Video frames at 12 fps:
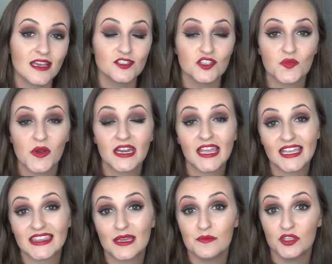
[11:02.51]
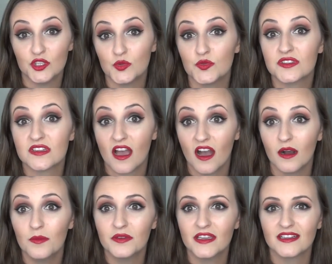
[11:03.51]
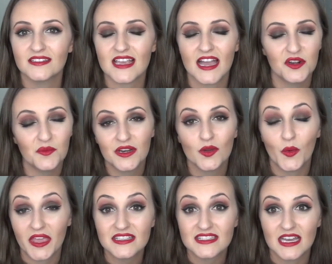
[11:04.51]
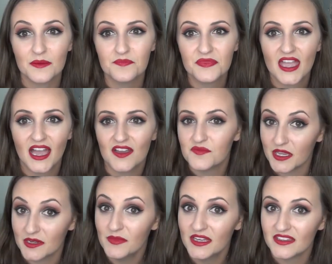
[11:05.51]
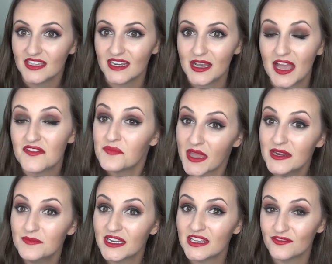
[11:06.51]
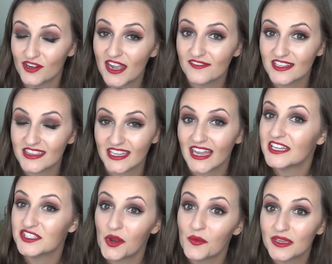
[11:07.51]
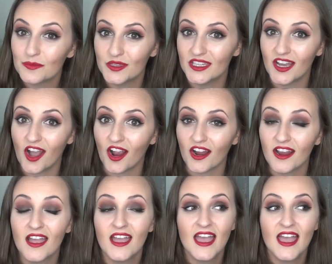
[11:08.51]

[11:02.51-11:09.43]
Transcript: I just want to get them used up because I don't want to waste them. I've paid money, I've paid money for everything. I don't get P R.